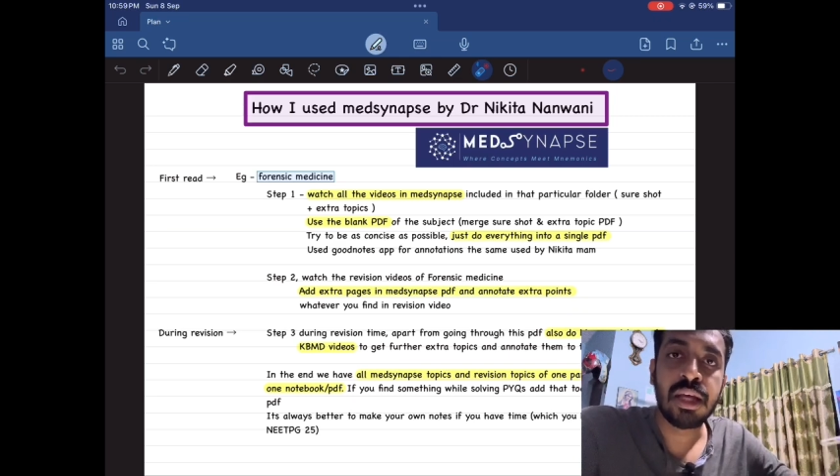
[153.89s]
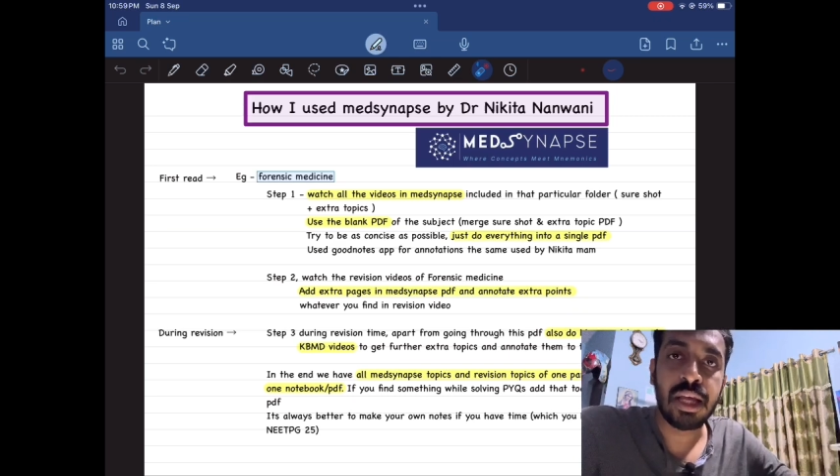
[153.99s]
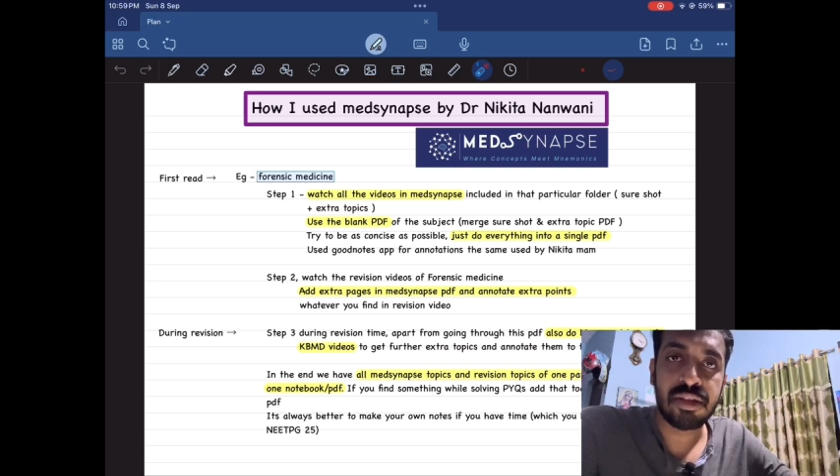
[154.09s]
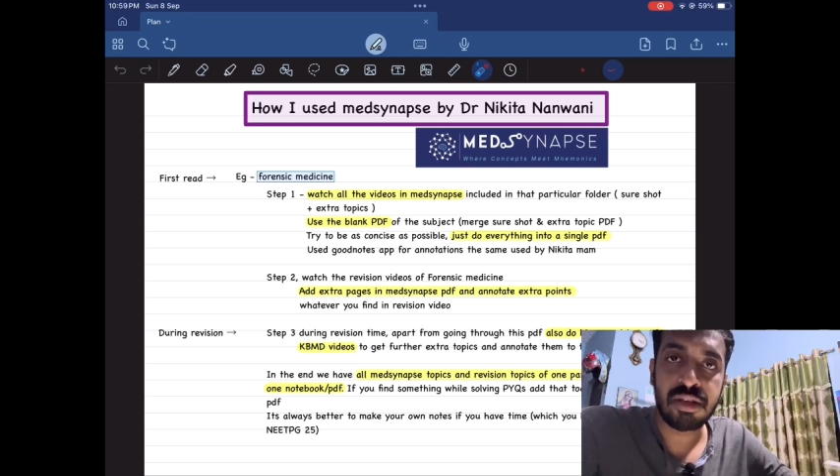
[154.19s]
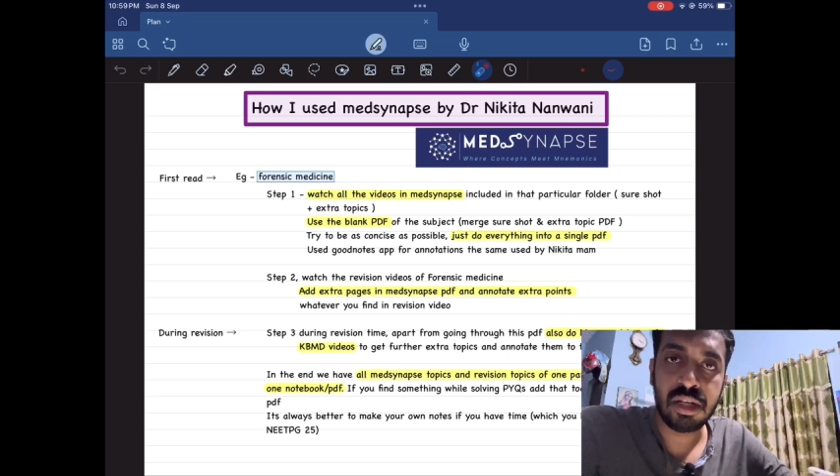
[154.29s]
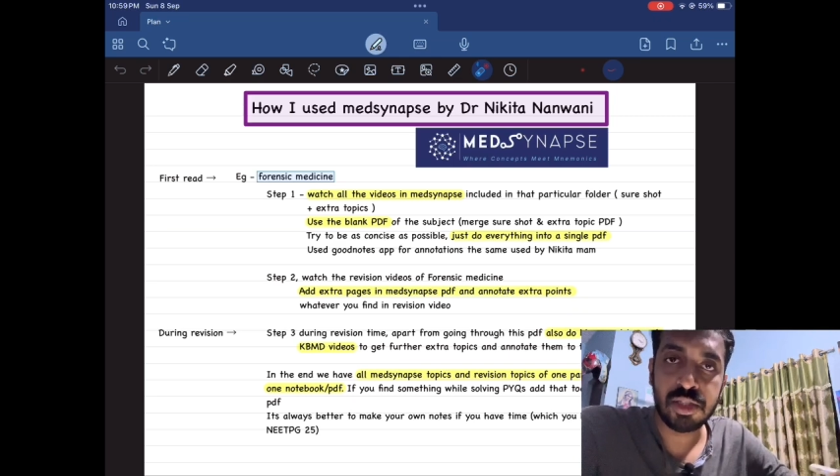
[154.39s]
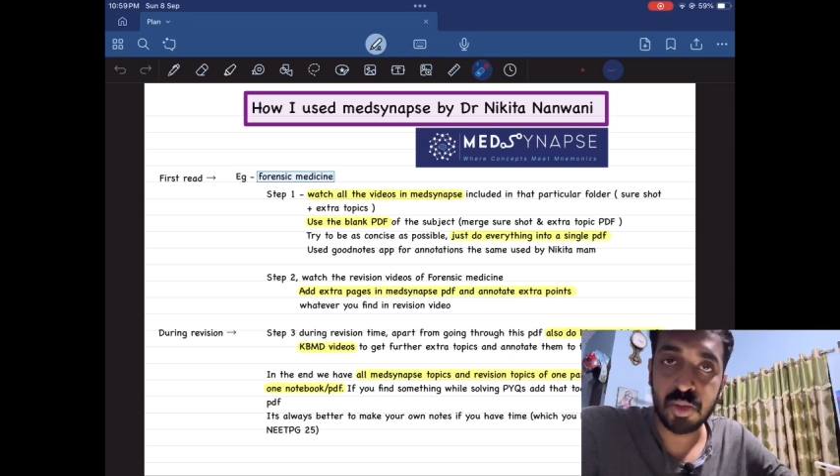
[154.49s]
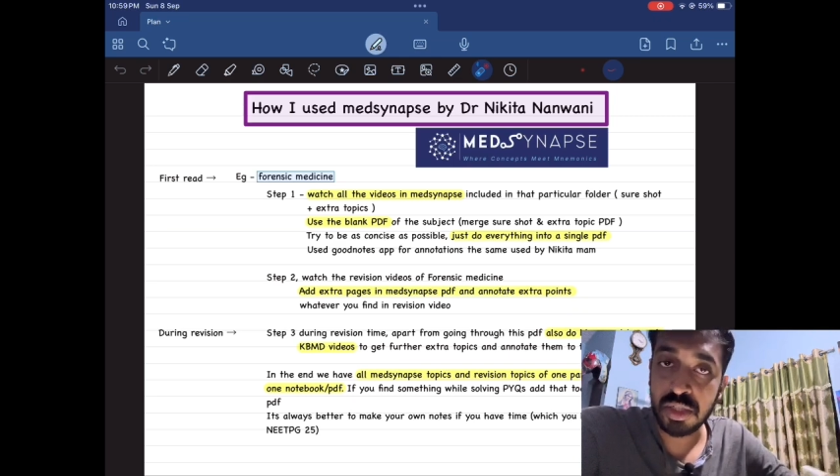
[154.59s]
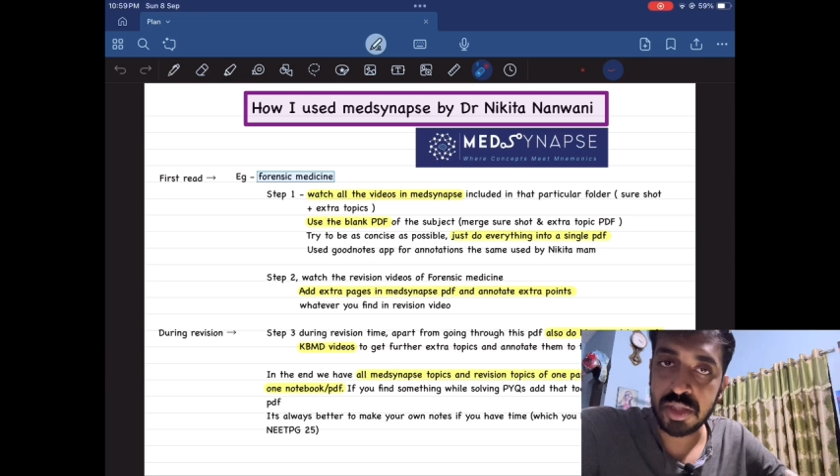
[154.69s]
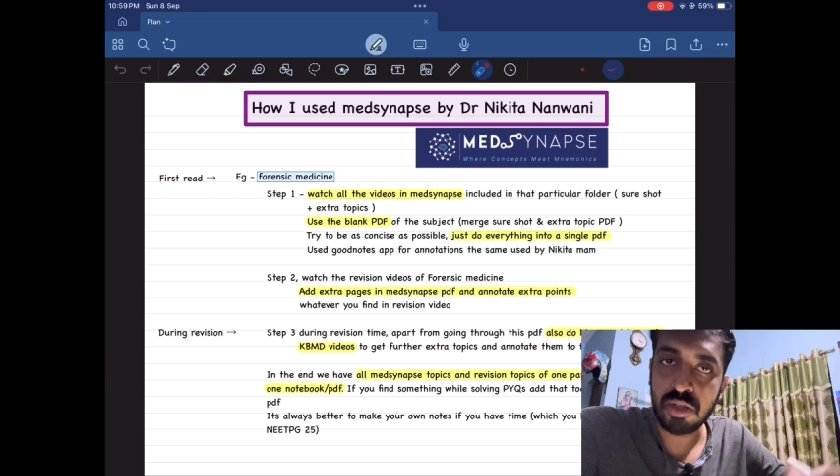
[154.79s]
extra
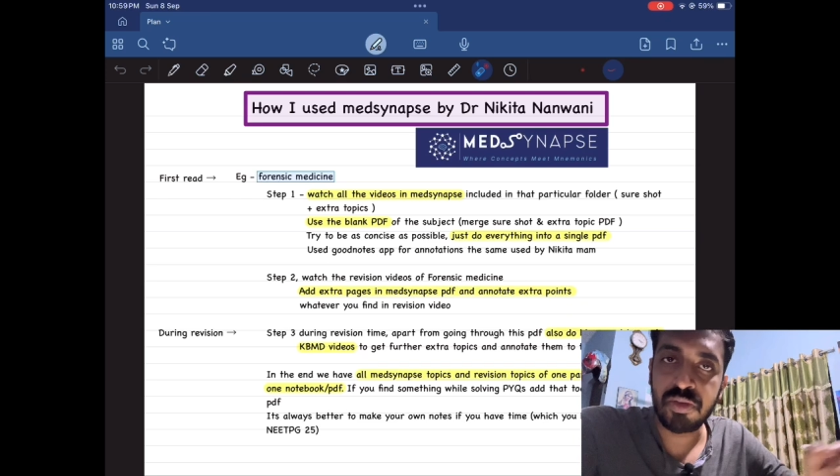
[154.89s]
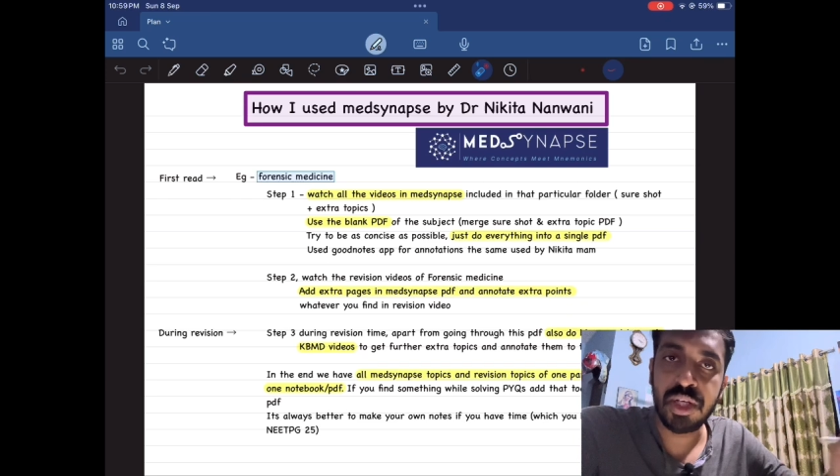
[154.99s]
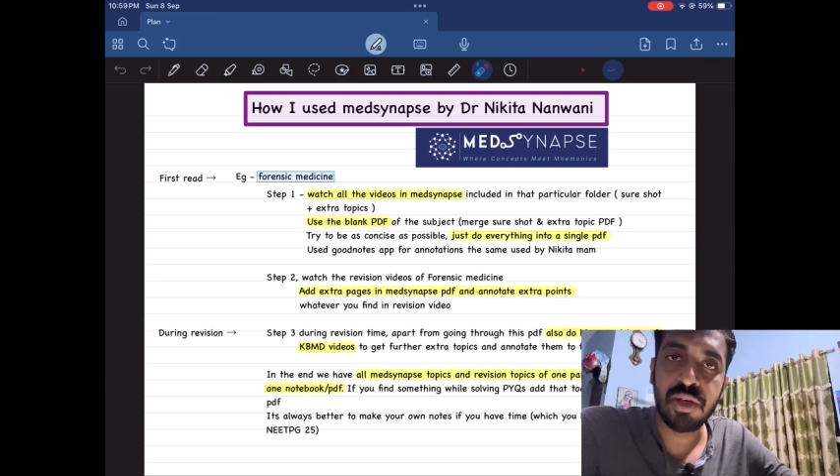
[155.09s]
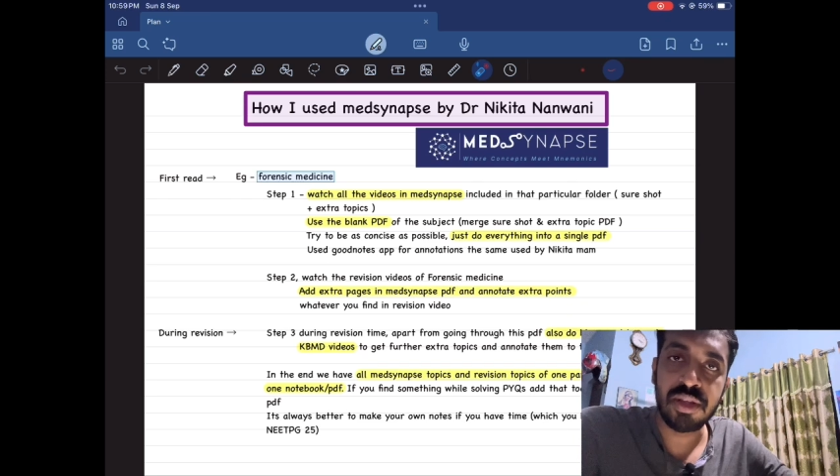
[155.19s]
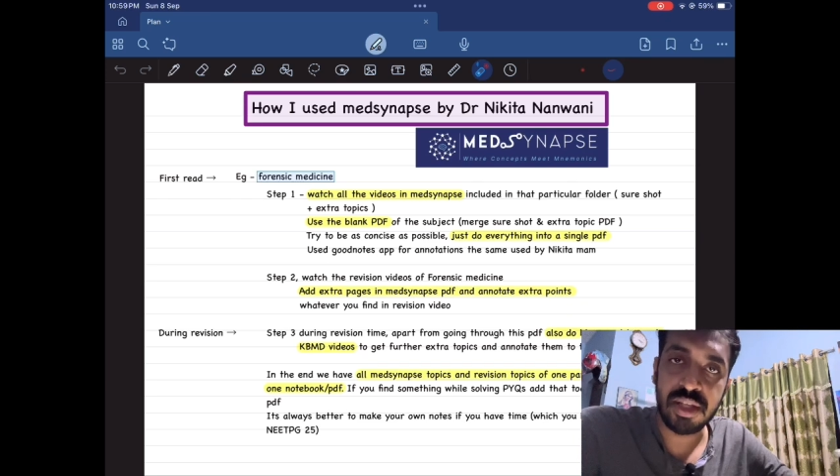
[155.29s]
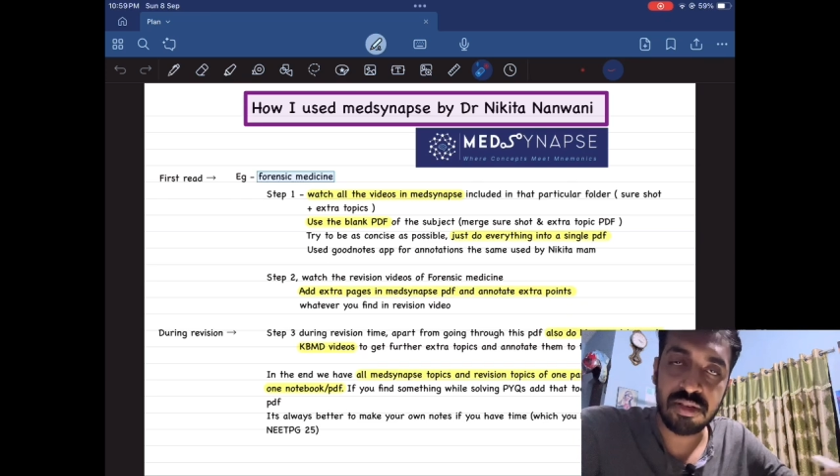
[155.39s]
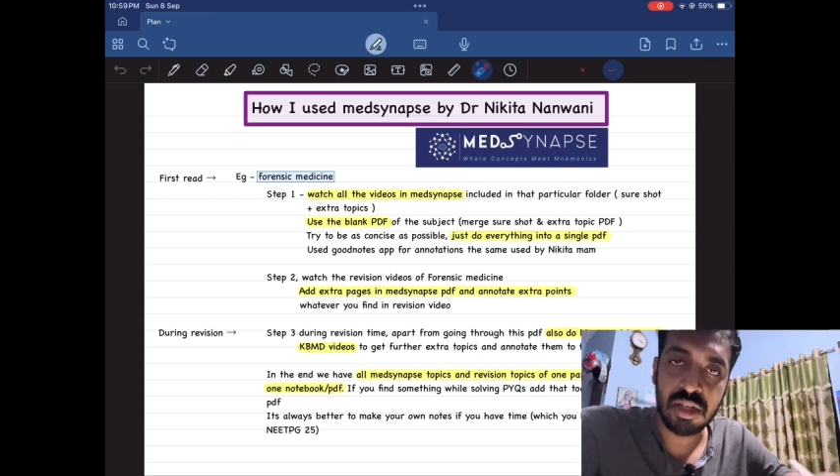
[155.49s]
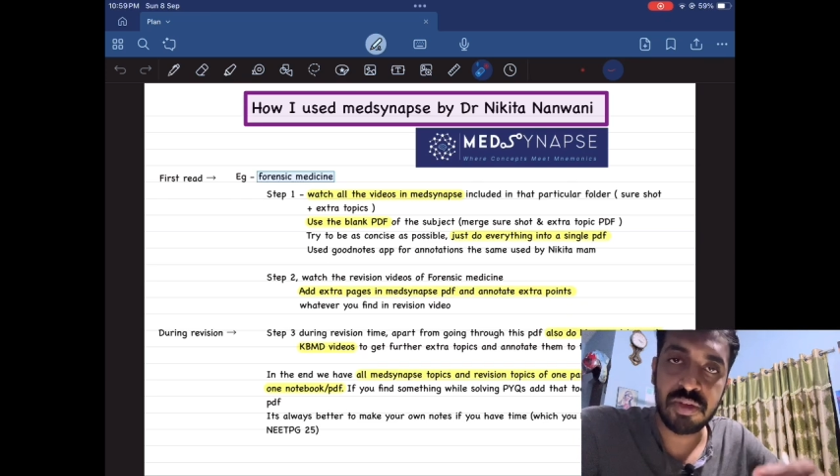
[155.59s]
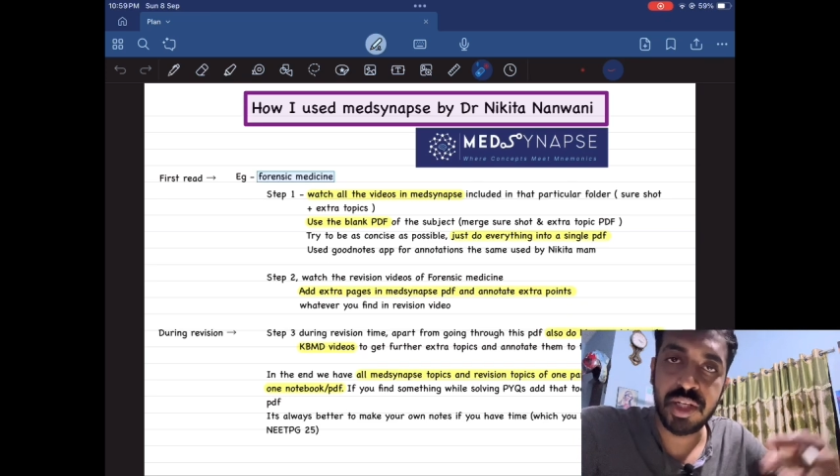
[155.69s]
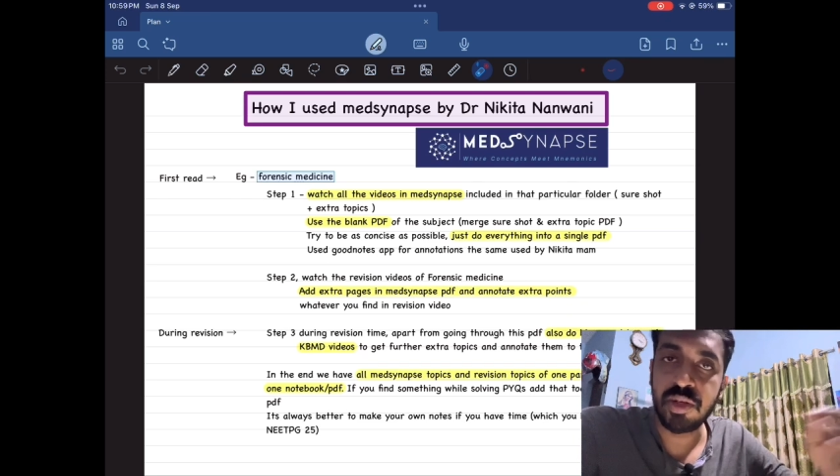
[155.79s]
sure shot videos,
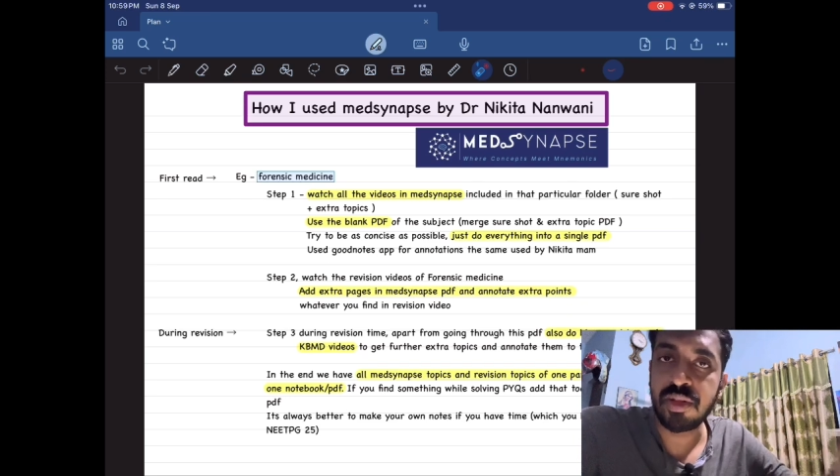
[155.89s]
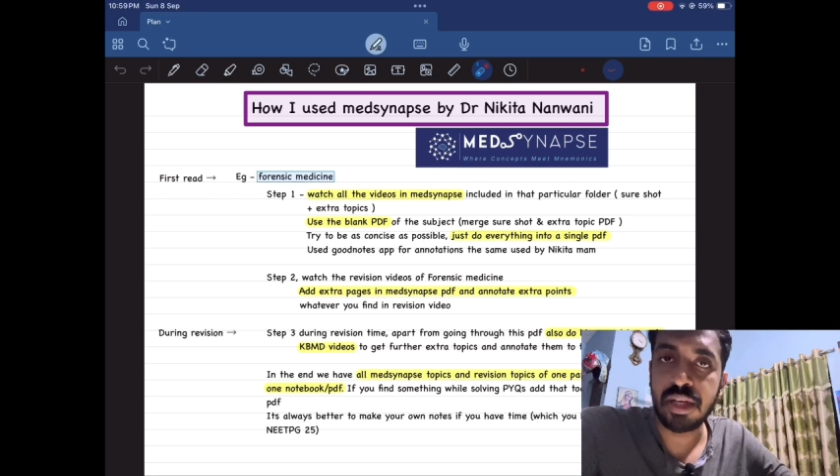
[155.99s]
extra videos,